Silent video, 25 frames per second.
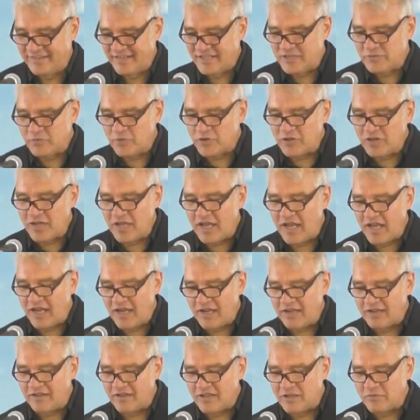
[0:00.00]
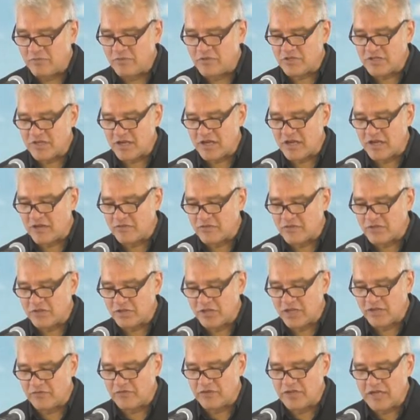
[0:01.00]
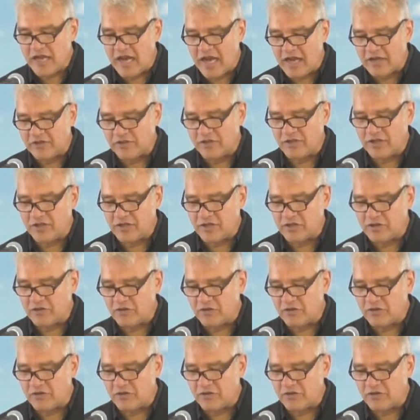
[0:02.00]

It's when they themselves lived godly in